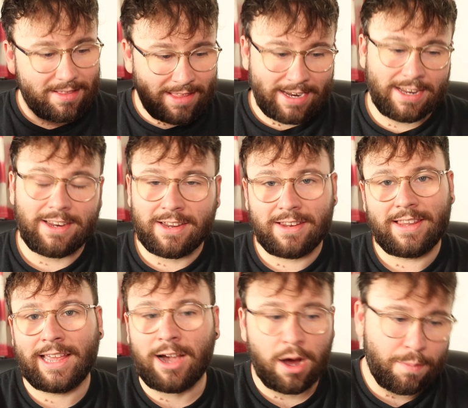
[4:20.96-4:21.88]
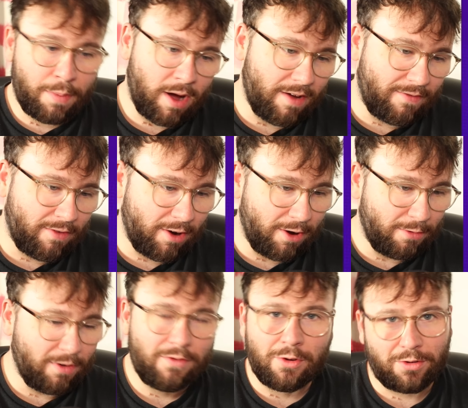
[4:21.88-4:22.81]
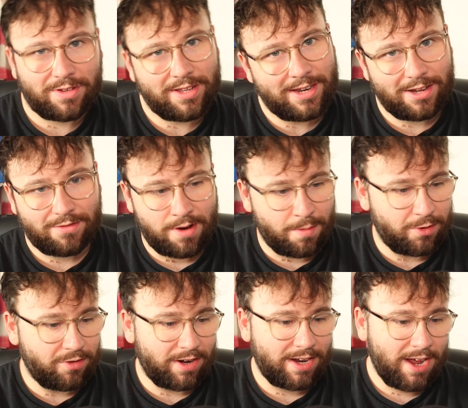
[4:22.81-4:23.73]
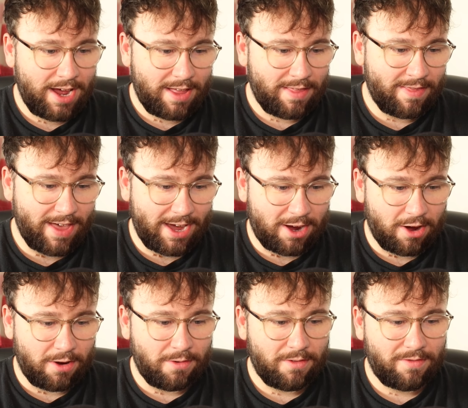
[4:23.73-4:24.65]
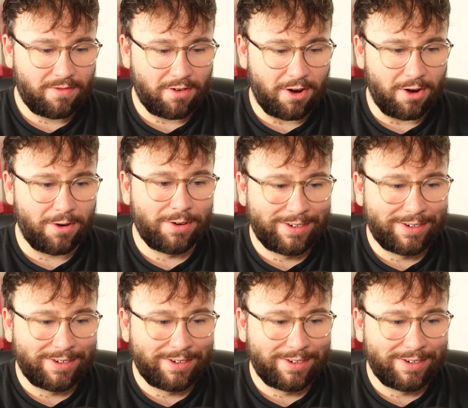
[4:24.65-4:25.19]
They didn't. They got a bye through. Of course it is Real Madrid. They go through.